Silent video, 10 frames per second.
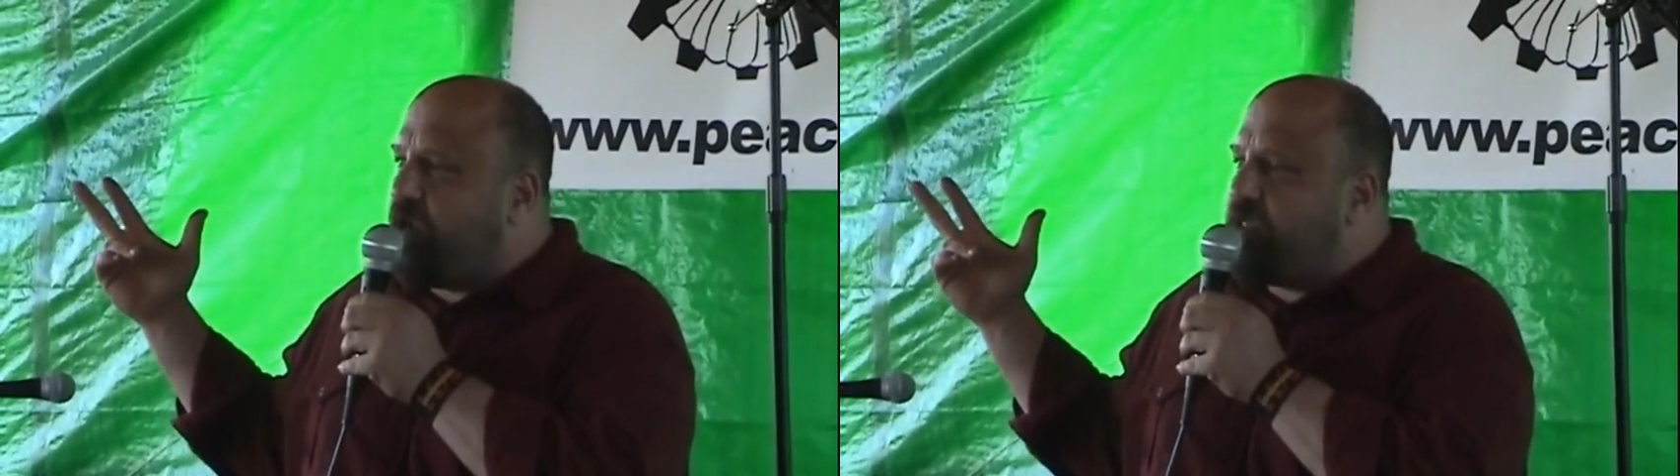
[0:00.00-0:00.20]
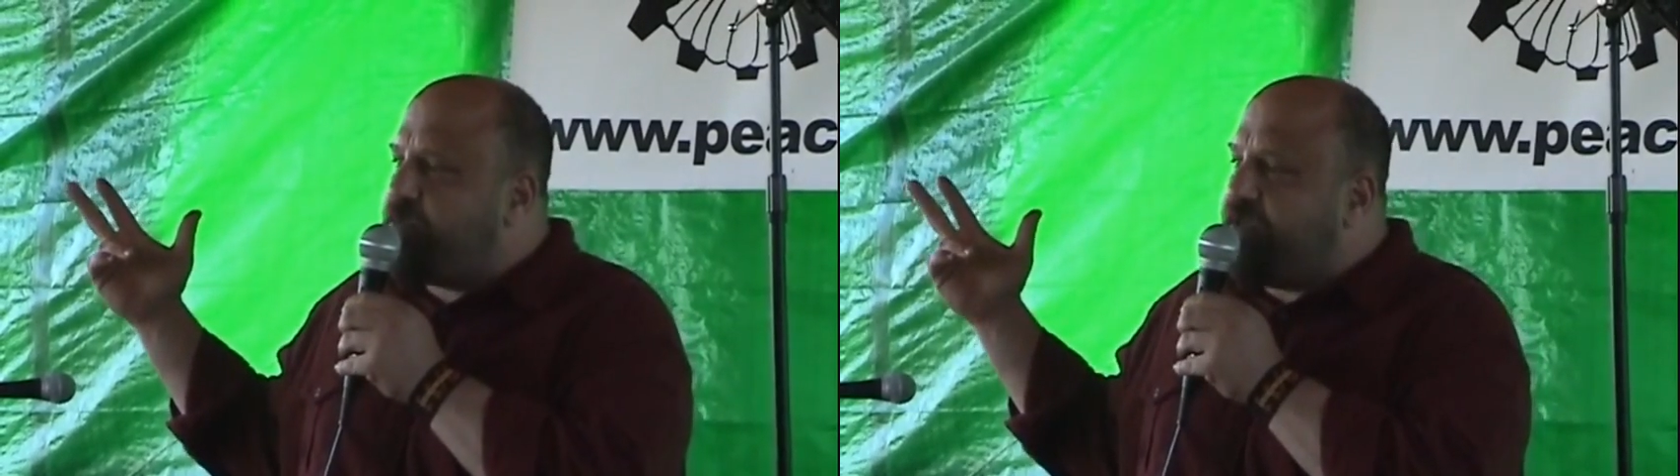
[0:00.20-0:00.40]
her
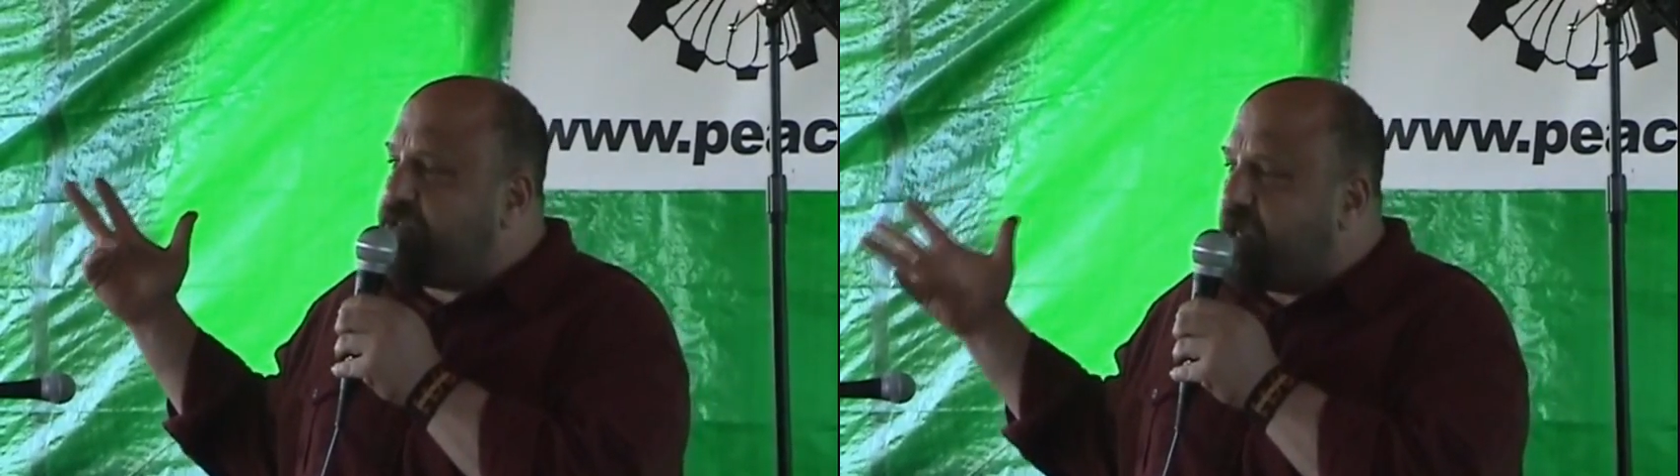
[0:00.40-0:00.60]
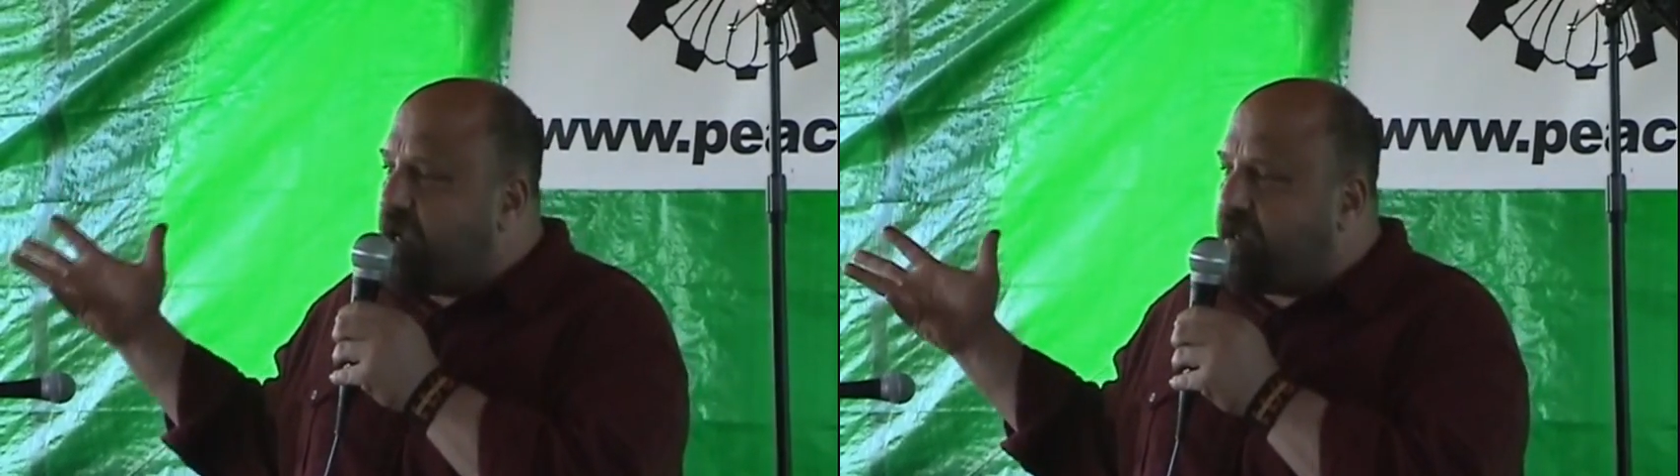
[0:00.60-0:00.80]

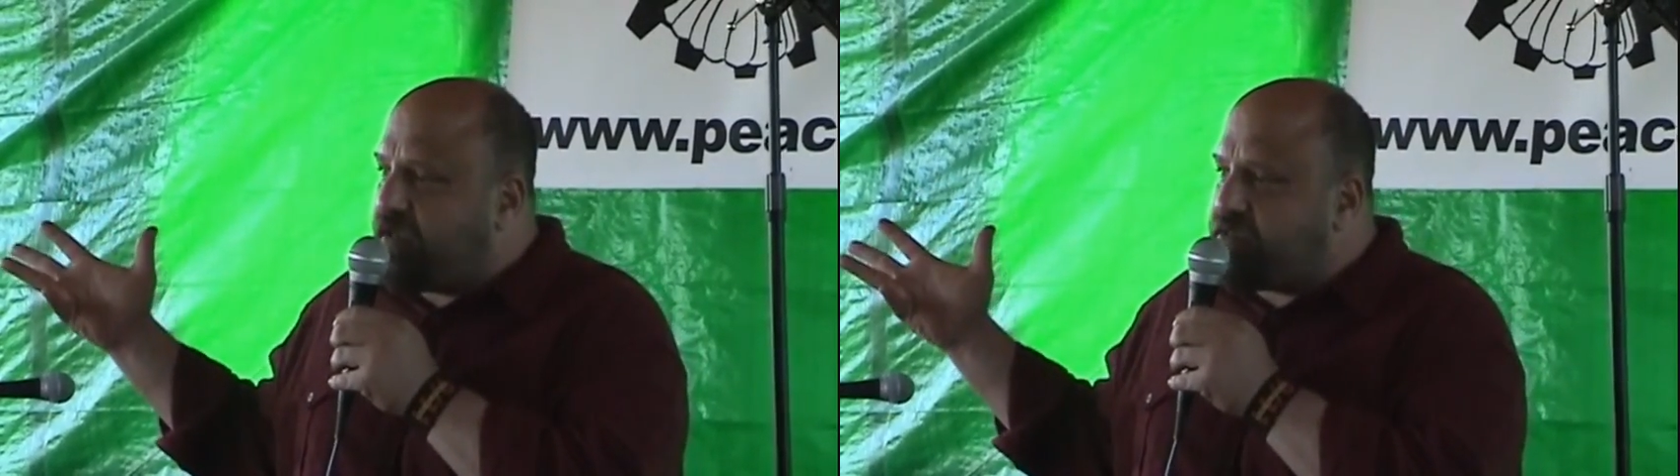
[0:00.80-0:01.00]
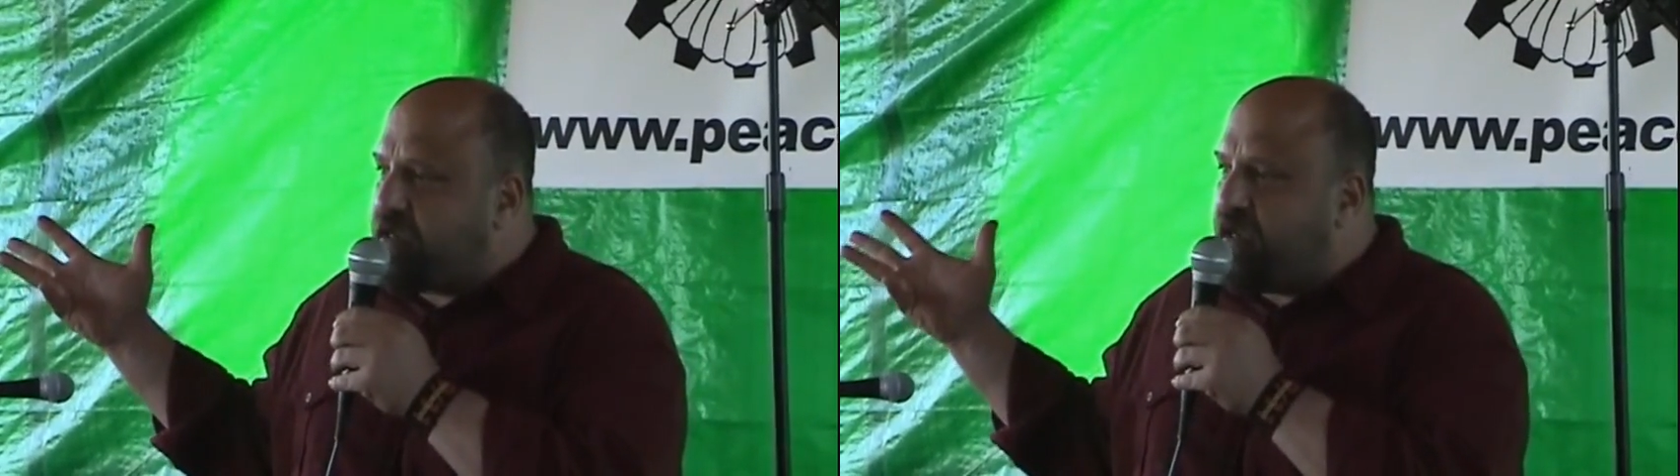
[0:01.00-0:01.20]
husband John
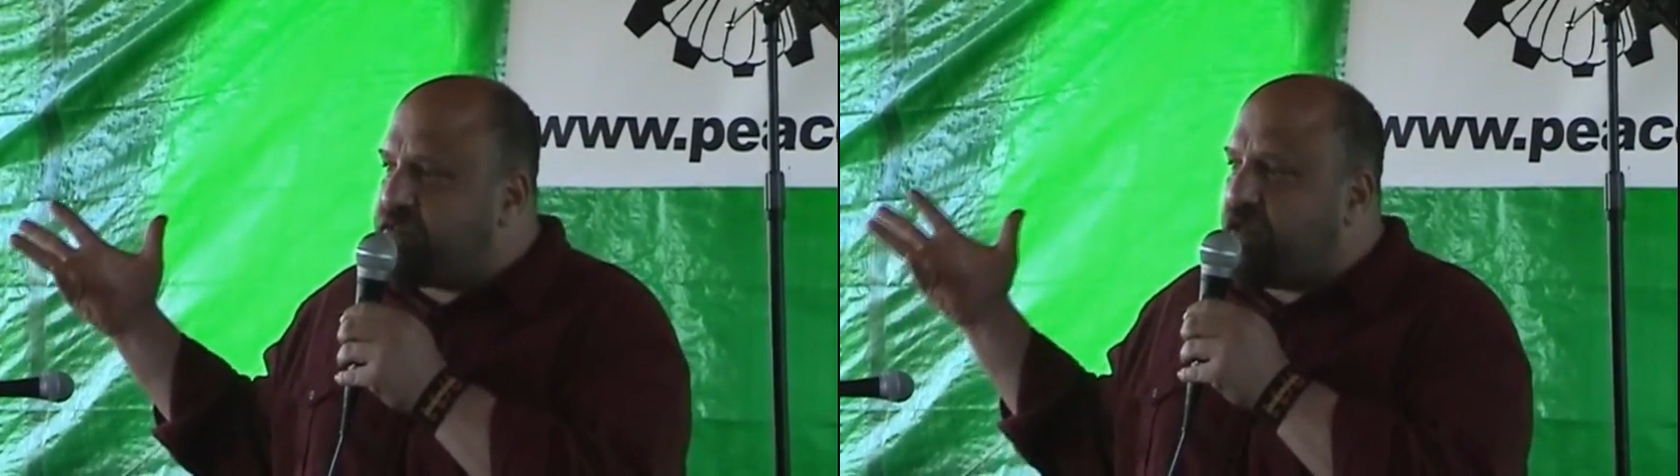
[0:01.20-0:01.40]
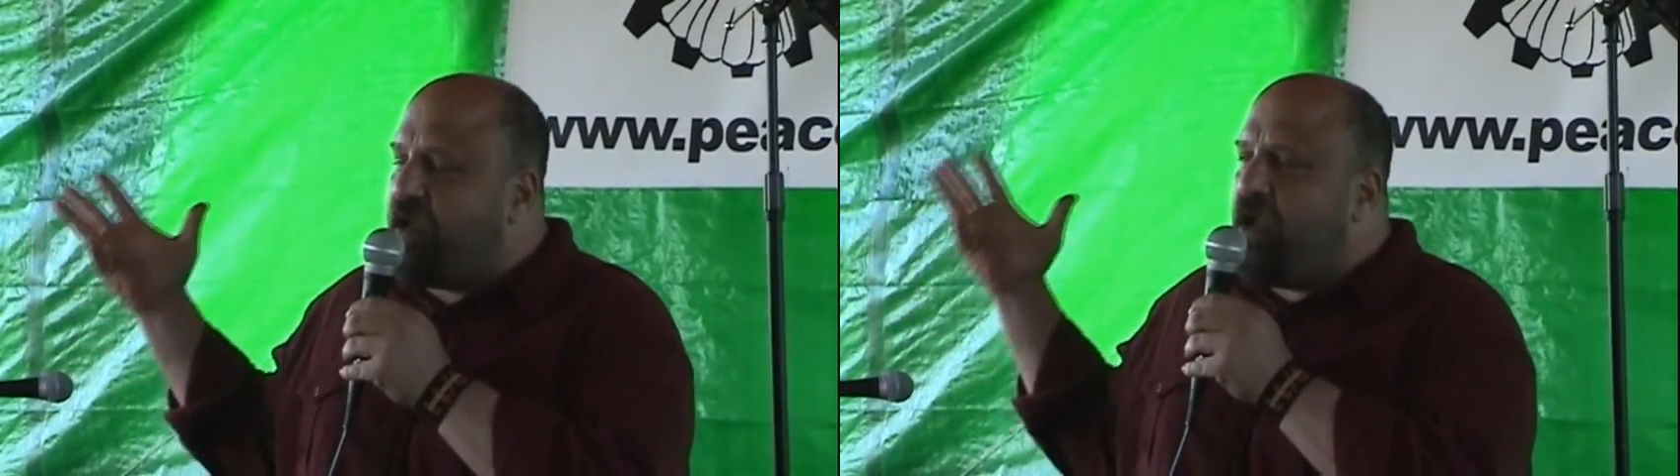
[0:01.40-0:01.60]

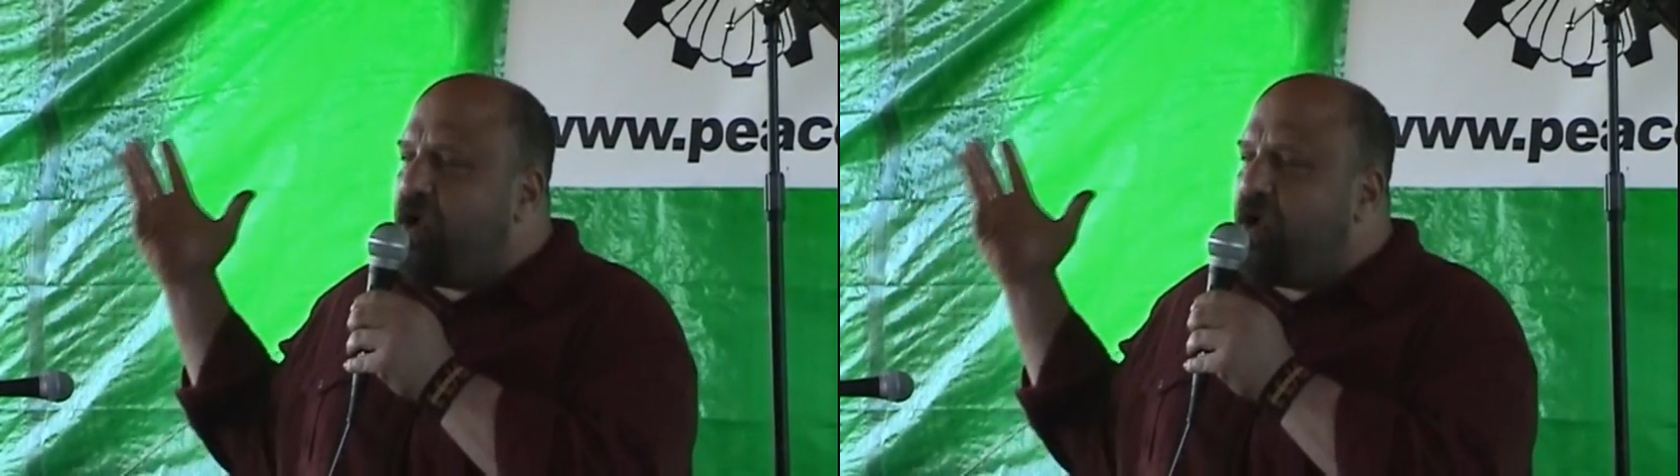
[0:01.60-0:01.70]
Casaza,